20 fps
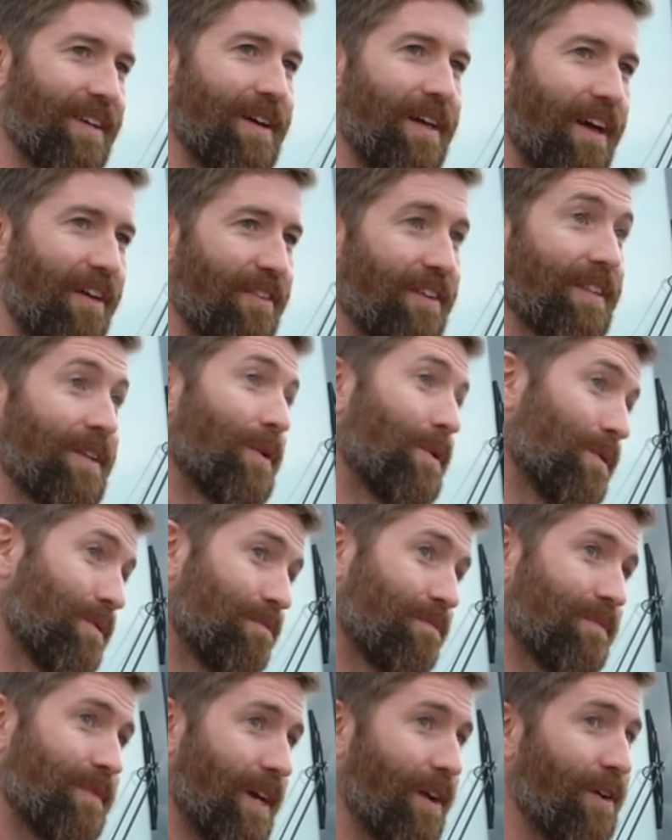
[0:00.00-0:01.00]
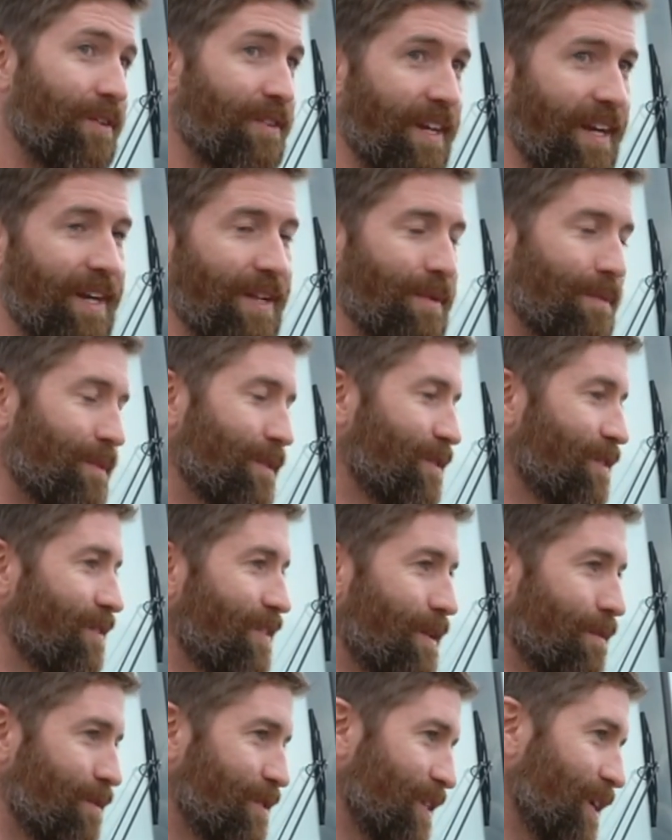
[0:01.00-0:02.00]
I think they were entertaining
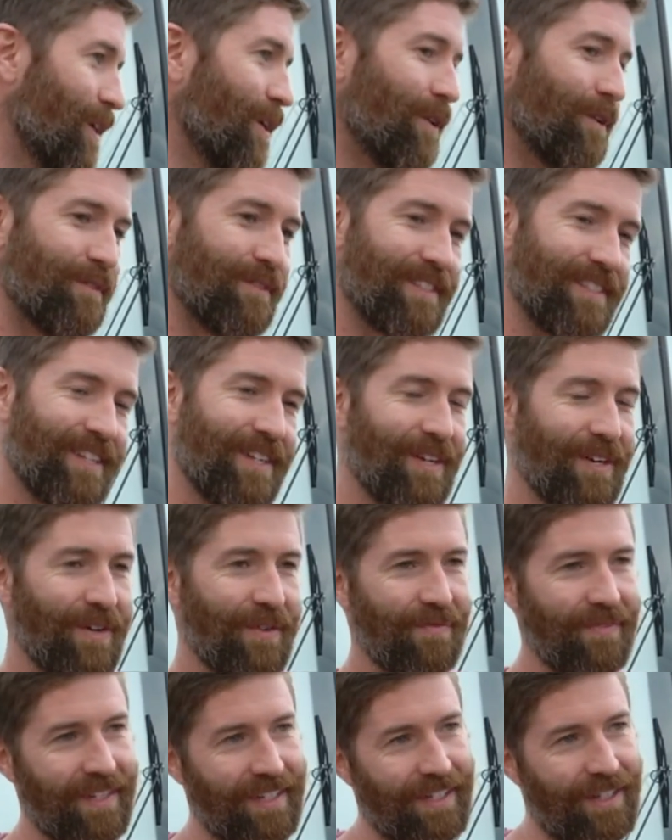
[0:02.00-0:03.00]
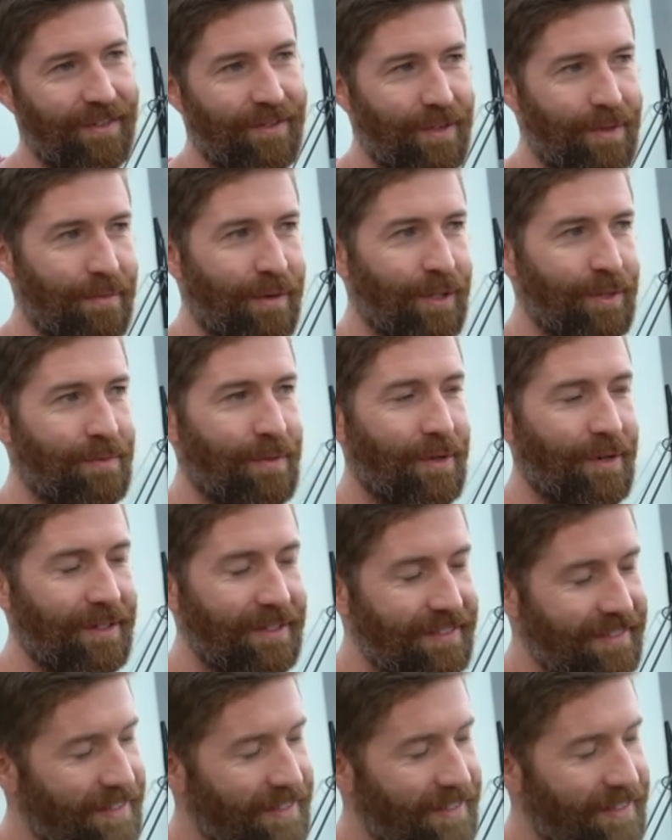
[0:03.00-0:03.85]
themselves, you know, uh, for the most part.